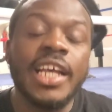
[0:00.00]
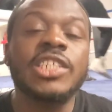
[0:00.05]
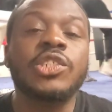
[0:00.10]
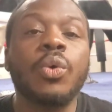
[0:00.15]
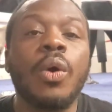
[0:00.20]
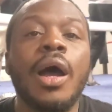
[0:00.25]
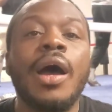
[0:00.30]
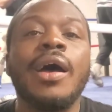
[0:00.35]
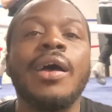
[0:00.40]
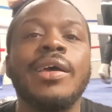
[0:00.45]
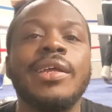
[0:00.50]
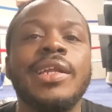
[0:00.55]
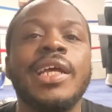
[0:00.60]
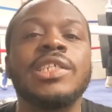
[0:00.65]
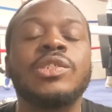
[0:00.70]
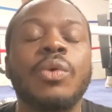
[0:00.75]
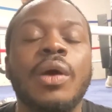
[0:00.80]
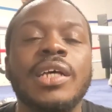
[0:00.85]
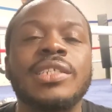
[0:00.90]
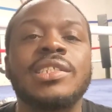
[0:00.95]
And that's why
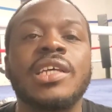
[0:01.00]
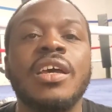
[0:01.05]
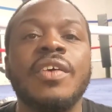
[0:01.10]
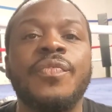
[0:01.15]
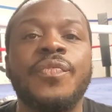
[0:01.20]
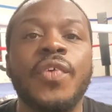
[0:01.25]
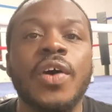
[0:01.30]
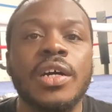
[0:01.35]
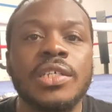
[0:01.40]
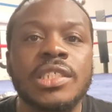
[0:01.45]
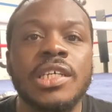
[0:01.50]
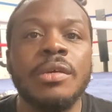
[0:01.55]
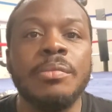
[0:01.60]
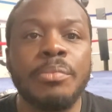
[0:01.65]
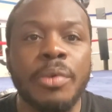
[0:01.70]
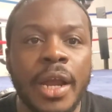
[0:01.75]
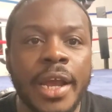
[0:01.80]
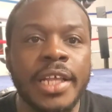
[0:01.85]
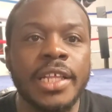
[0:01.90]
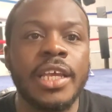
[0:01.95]
I said, fuck
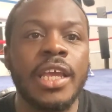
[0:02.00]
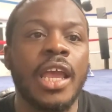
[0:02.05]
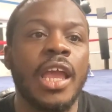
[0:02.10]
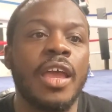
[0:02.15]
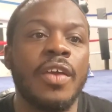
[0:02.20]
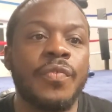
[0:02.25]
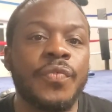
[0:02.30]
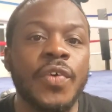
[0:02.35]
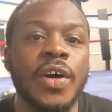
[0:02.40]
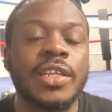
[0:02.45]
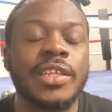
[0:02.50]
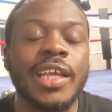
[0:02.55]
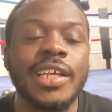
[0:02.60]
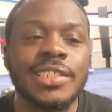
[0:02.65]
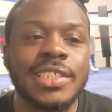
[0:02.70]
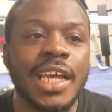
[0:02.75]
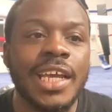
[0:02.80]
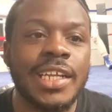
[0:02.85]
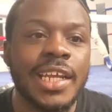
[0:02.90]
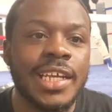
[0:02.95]
Tim Bradley and fuck
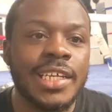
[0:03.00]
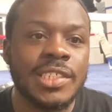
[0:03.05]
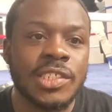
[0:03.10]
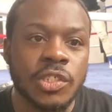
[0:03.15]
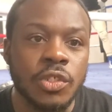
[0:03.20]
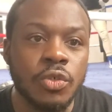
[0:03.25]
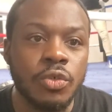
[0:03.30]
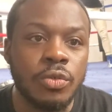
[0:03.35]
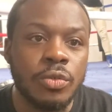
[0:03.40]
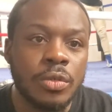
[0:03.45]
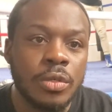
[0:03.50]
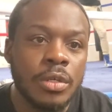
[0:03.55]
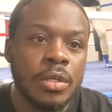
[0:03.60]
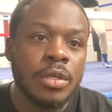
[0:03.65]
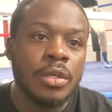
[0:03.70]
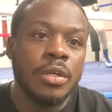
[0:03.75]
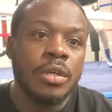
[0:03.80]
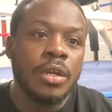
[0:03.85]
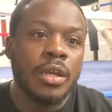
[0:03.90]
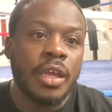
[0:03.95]
that tight ass suit
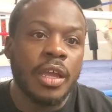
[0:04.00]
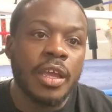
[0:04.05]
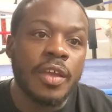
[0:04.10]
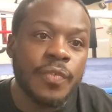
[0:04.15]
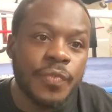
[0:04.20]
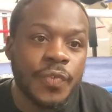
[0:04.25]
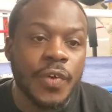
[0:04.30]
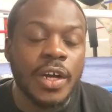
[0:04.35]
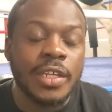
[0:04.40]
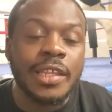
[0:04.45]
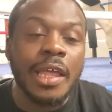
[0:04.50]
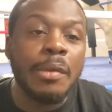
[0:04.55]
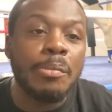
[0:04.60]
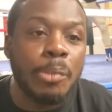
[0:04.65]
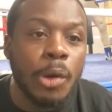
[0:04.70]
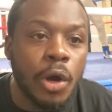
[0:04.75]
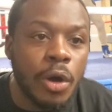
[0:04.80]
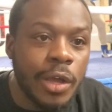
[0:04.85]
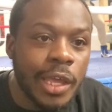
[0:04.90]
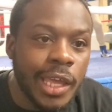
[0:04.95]
and fuck
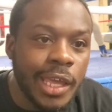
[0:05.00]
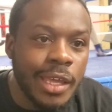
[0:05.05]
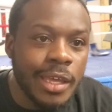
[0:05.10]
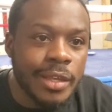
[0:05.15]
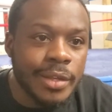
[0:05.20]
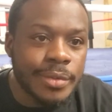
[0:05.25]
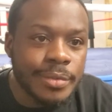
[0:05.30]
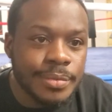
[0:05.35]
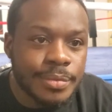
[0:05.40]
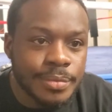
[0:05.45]
that bald head.